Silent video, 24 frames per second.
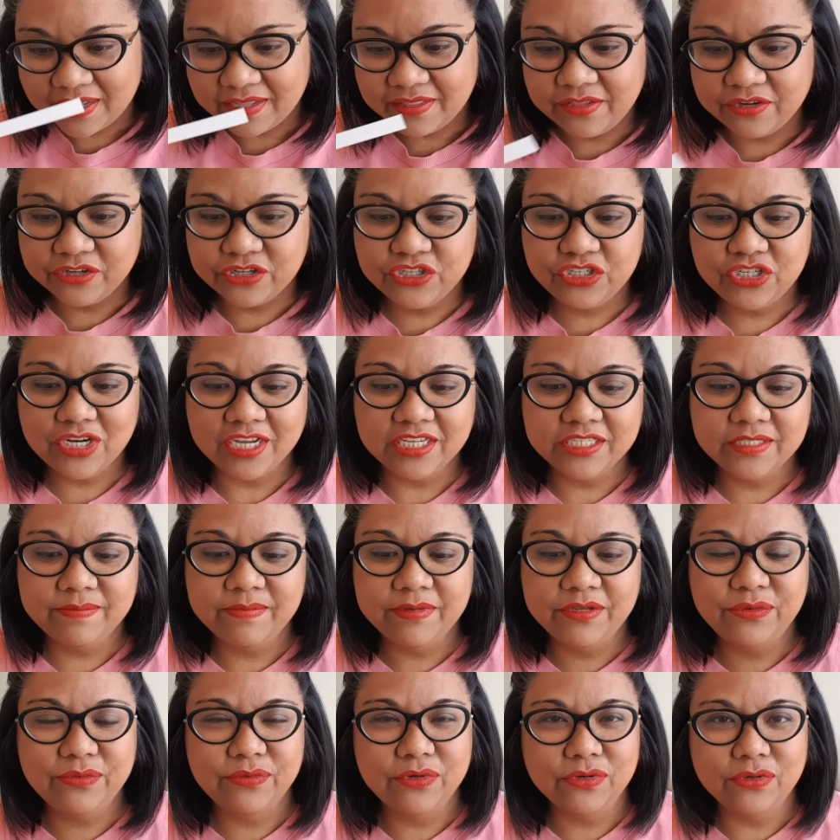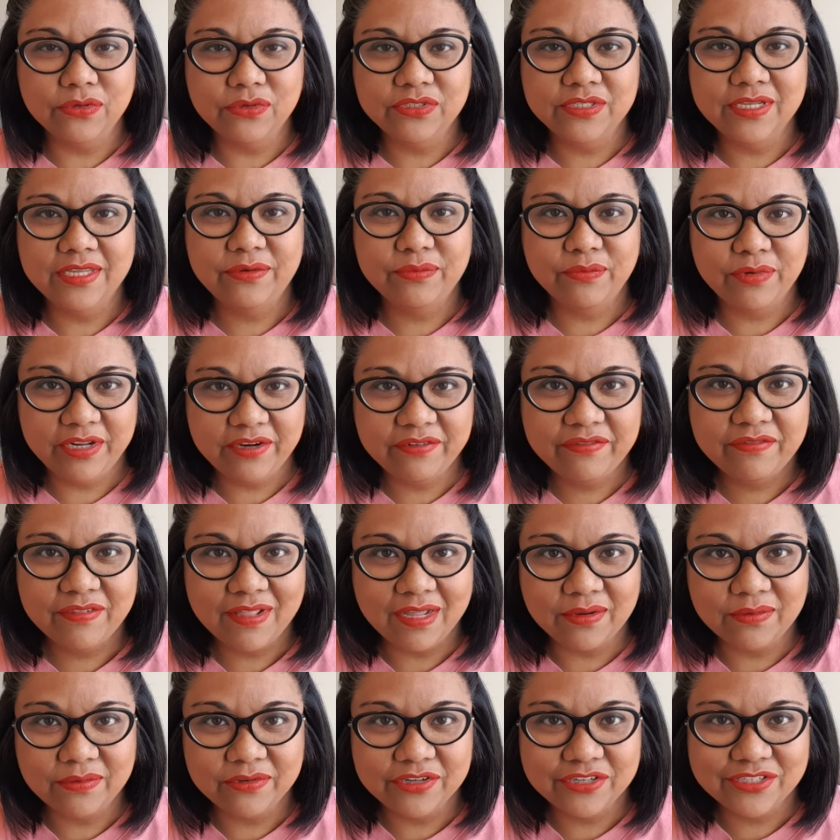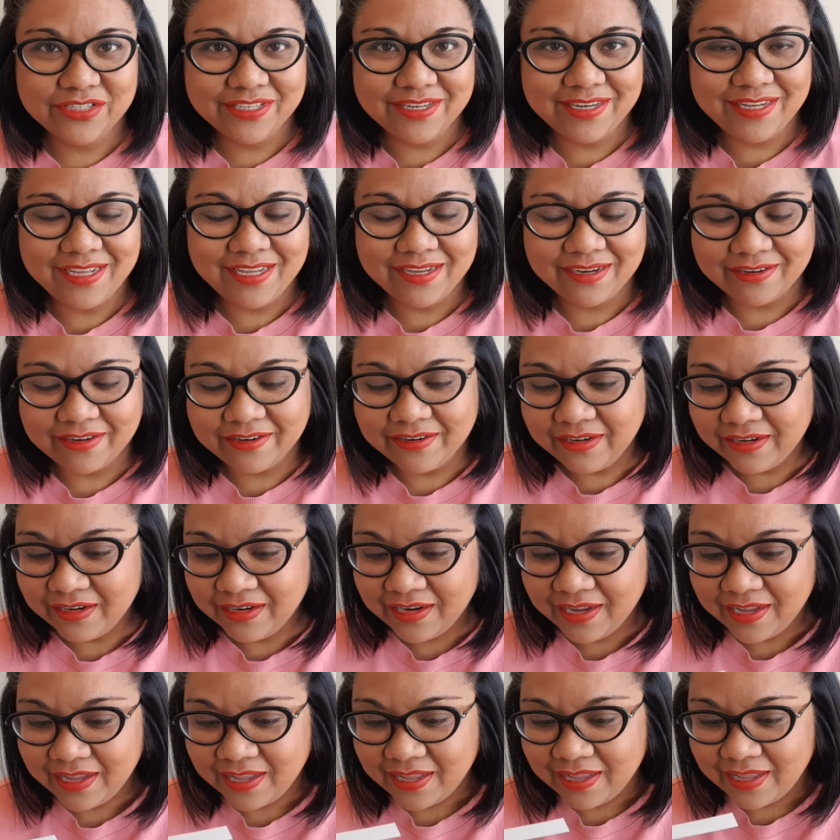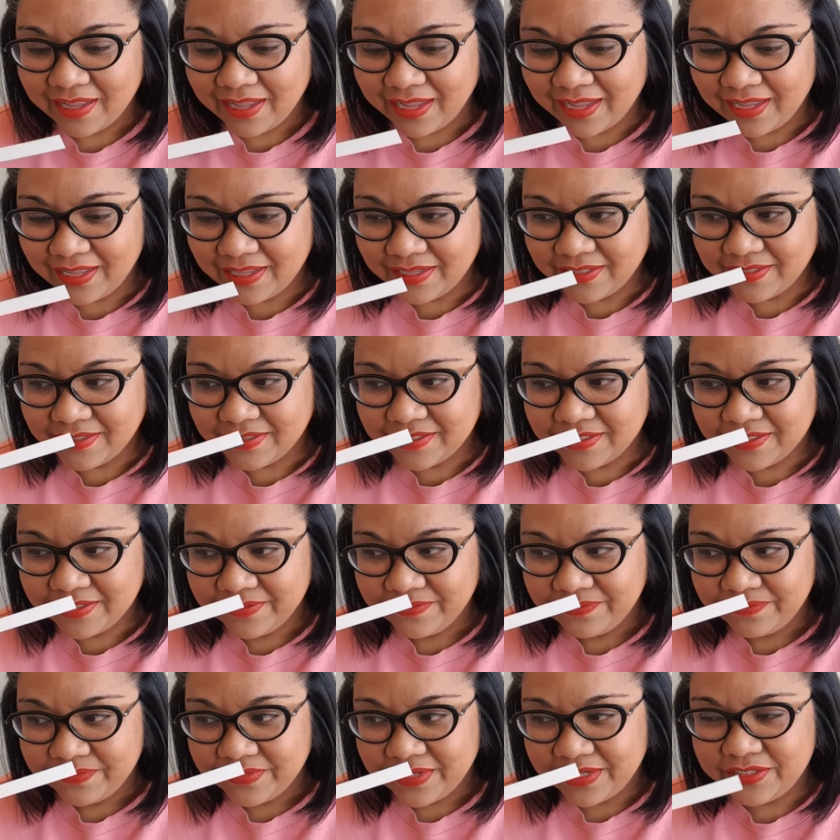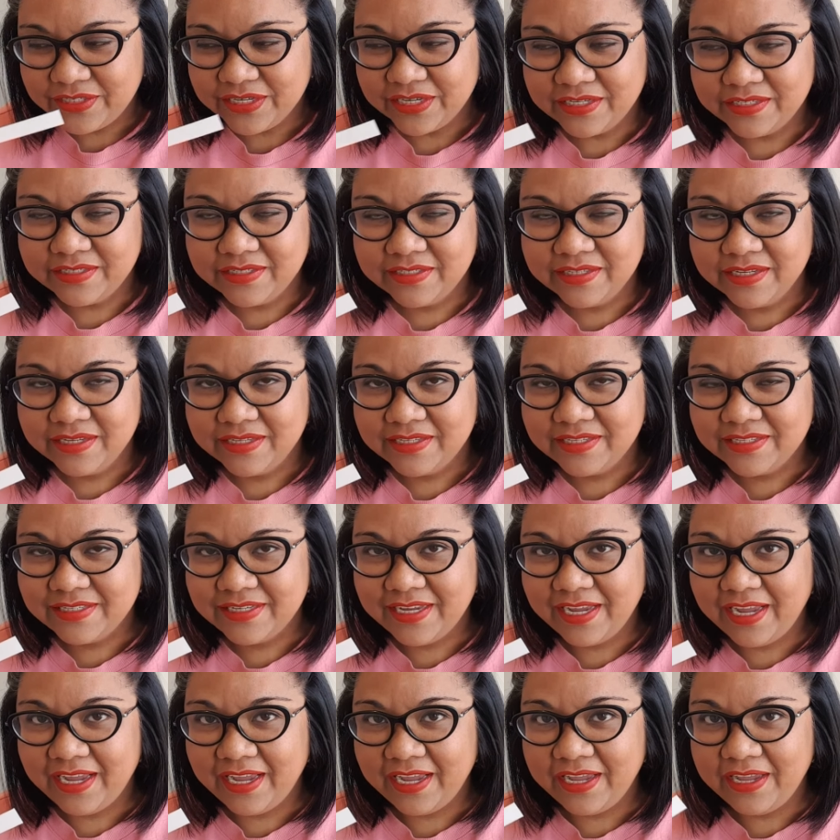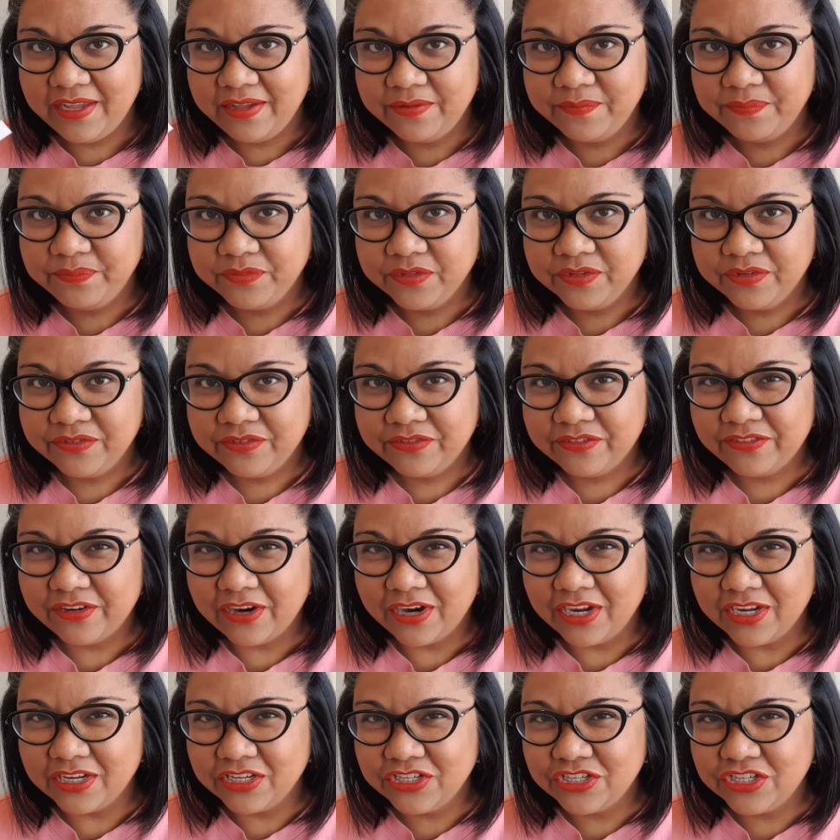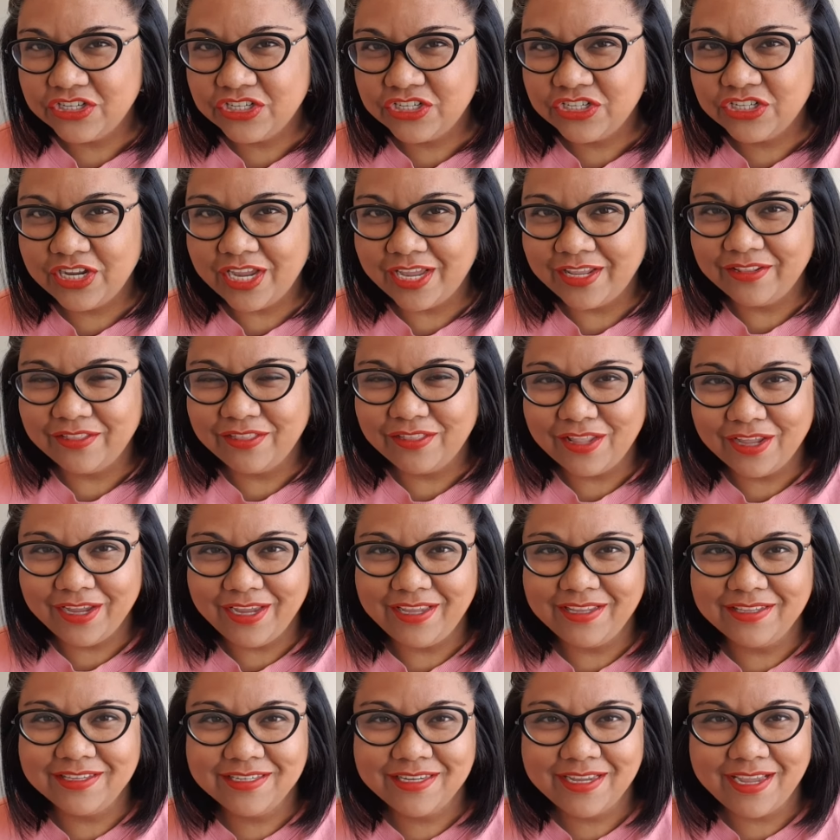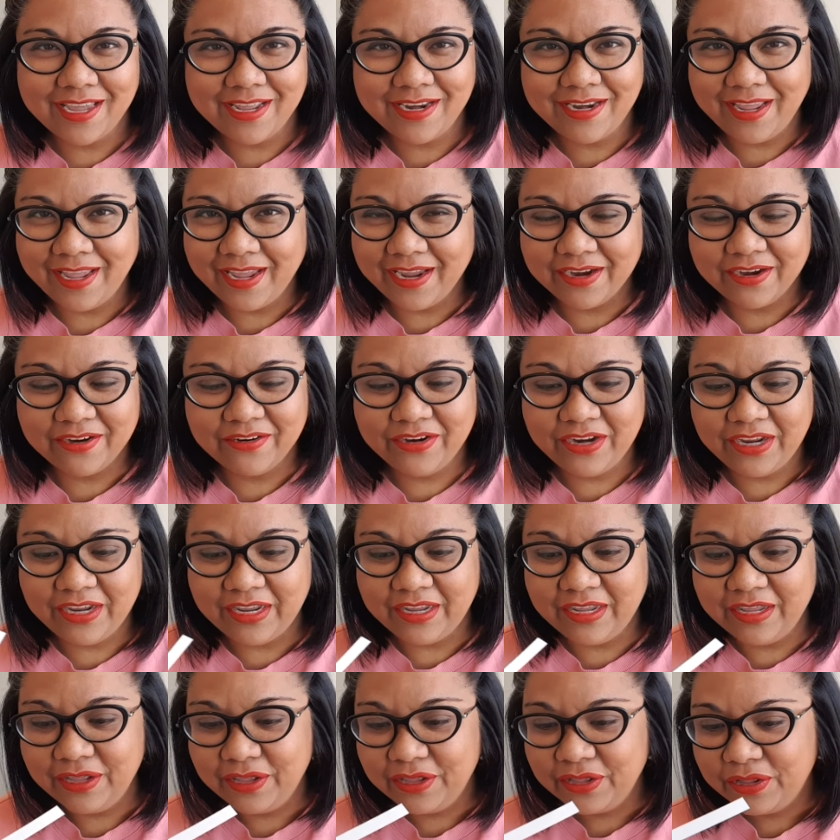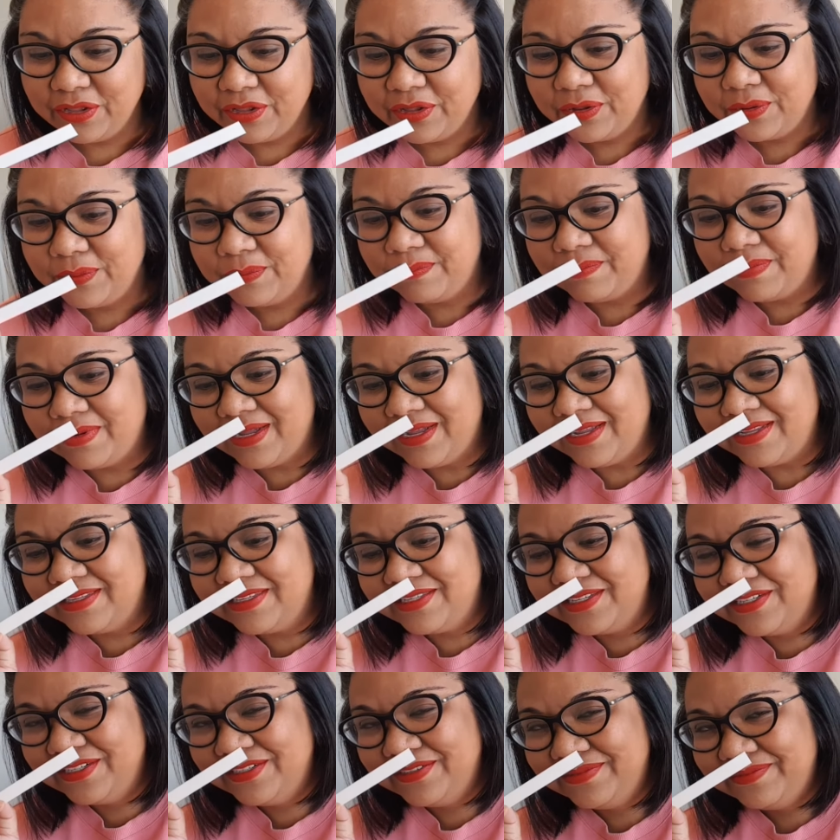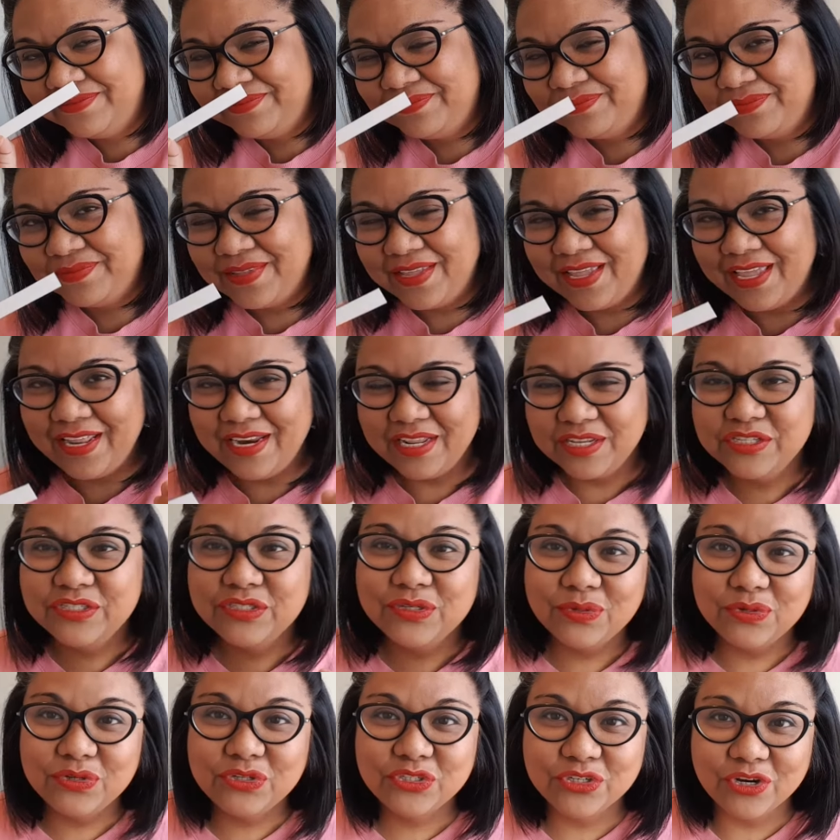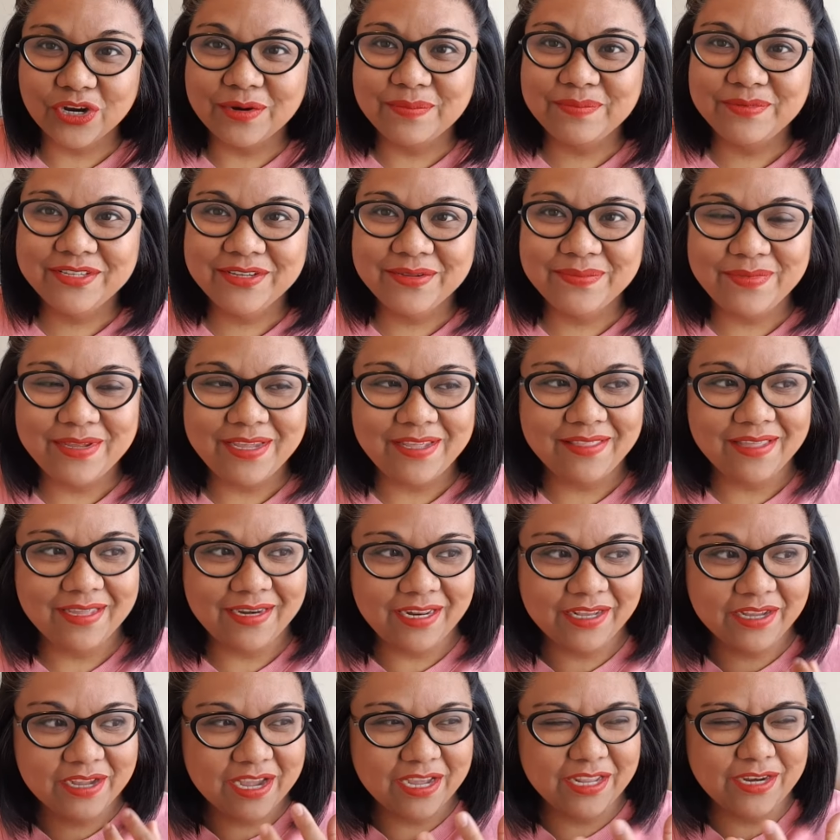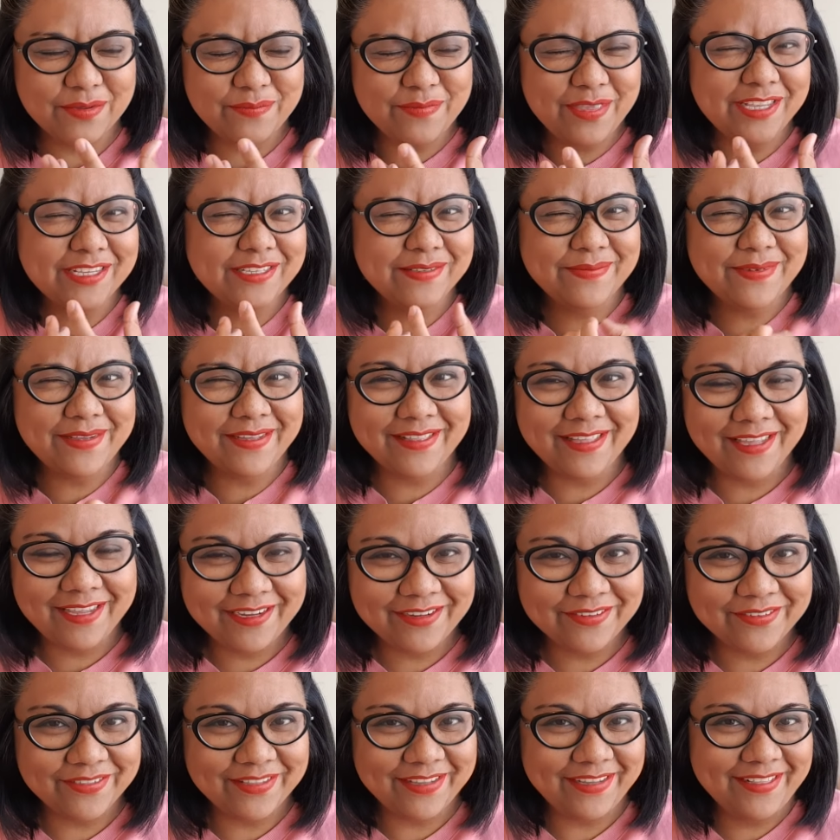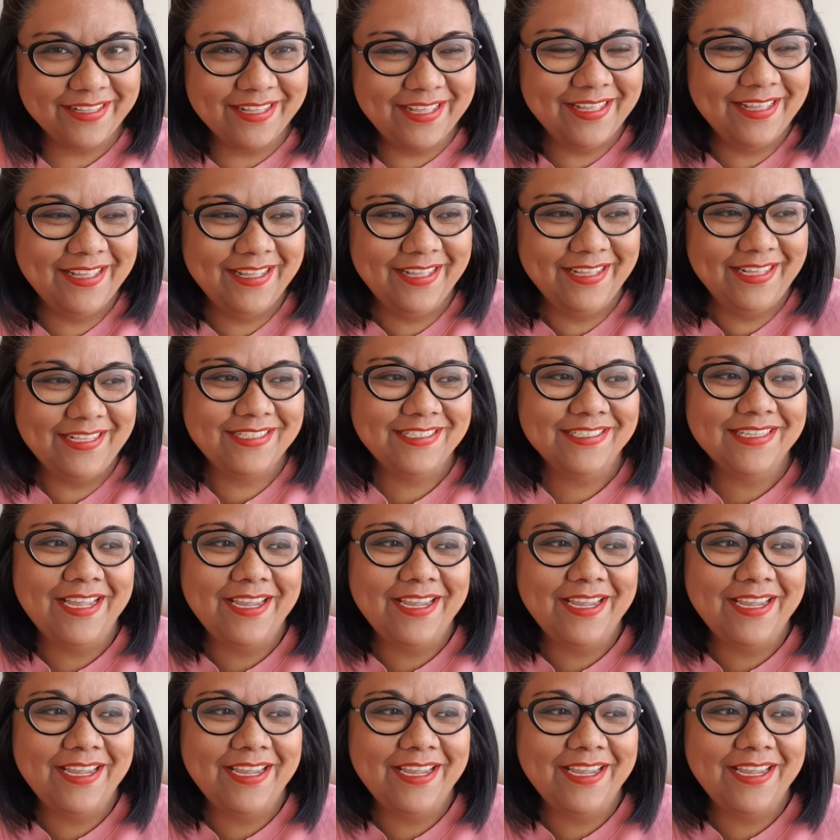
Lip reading: There's jasmine, rose, and white flowers in here. And it does stay fresh and light and airy, but it is so sharp to me that it kind of makes me like go like this.